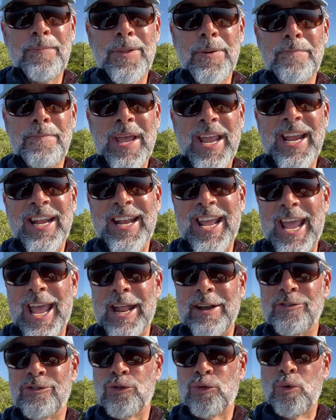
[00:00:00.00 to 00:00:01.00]
the bait
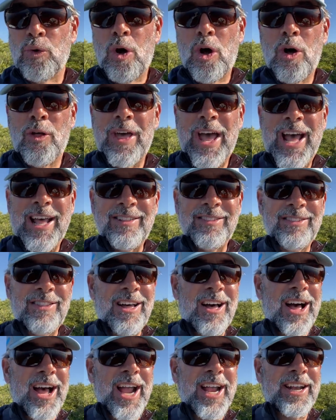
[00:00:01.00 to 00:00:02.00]
and draw that
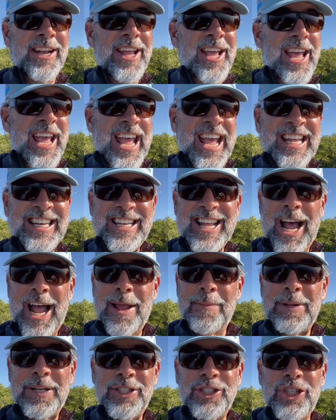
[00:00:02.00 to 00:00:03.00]
line and
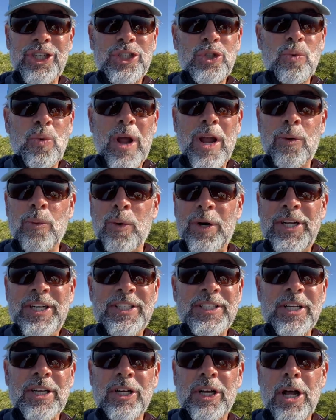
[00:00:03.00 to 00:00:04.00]
time it just right where
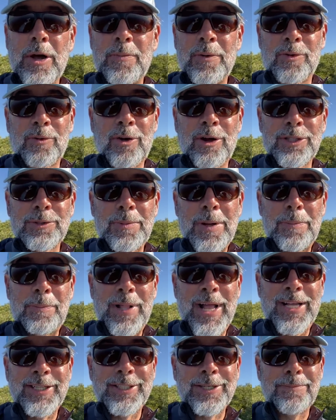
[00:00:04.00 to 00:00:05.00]
he's gonna come across my
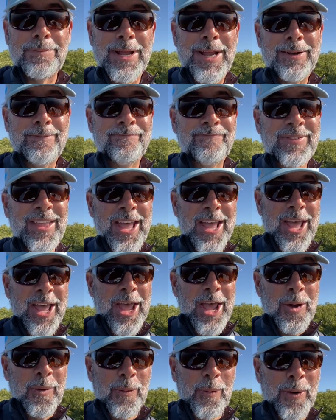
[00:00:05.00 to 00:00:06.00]
plastic bait
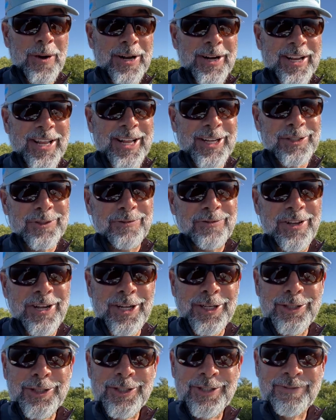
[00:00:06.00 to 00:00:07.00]
and we're gonna catch
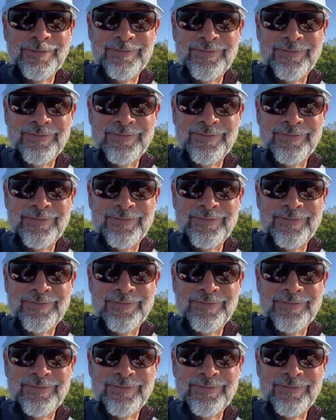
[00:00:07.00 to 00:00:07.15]
fish.